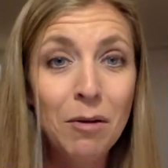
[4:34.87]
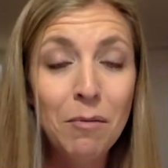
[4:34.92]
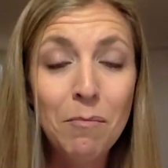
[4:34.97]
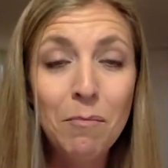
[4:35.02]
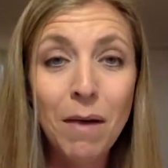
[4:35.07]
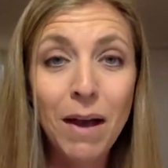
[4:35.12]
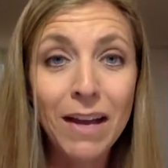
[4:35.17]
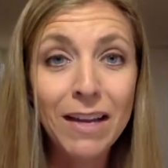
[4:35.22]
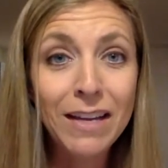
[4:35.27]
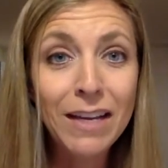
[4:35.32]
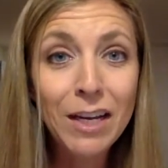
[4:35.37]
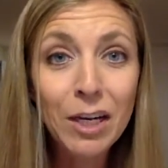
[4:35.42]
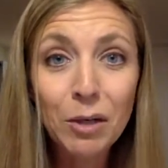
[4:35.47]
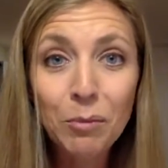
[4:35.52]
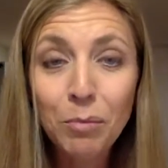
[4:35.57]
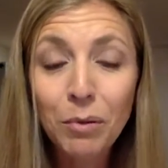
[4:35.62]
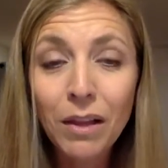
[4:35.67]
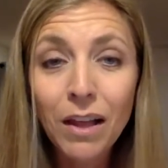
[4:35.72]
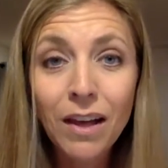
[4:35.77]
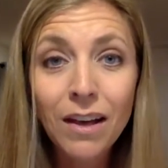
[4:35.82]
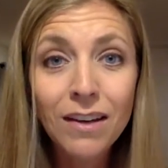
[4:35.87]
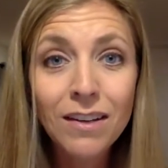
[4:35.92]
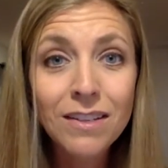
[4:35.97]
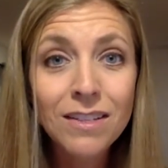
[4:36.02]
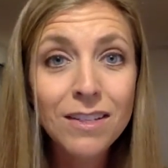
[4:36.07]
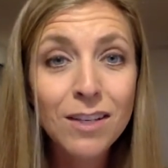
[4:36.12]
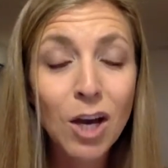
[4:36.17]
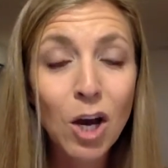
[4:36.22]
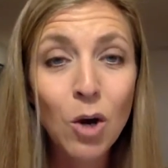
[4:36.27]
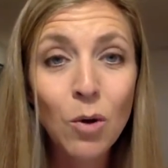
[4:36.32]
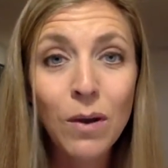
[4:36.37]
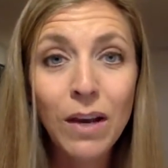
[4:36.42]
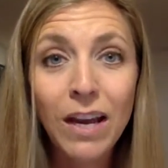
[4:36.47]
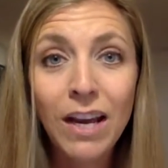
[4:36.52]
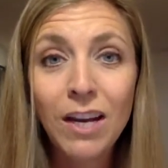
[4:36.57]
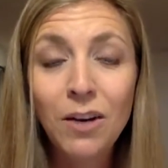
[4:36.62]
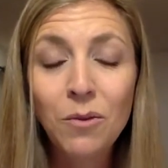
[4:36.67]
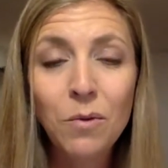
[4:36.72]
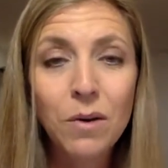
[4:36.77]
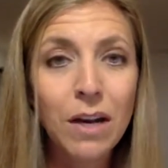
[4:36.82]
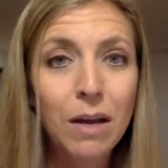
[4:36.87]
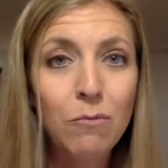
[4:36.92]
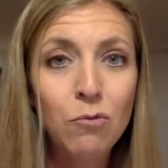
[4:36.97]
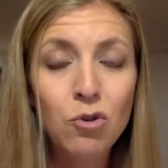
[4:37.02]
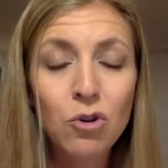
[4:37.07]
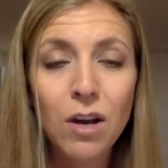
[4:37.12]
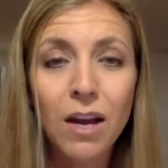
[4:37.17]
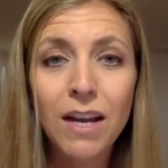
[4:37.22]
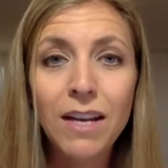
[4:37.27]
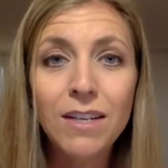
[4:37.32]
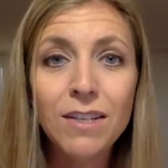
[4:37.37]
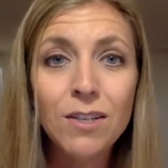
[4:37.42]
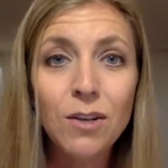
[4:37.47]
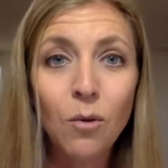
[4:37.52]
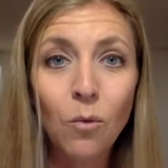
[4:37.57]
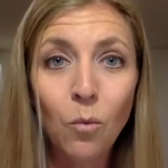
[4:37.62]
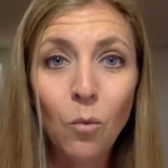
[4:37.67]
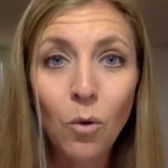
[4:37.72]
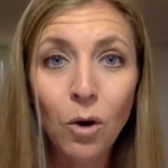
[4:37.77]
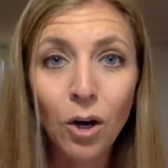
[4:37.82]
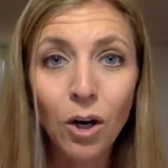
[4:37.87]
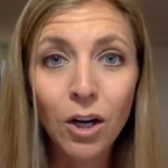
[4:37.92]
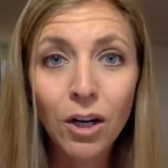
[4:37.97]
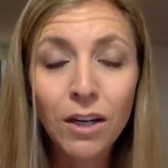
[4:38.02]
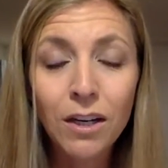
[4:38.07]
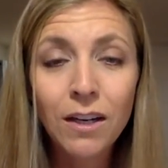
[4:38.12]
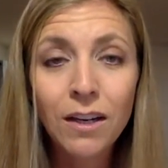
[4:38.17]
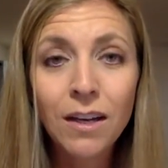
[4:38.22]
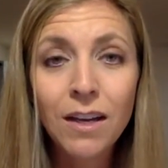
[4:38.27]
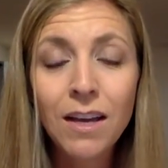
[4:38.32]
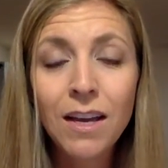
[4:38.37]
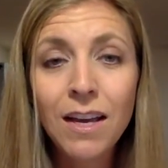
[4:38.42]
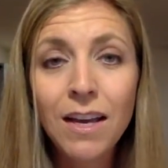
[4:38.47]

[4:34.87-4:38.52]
My earplugs go in when I'm trying to work,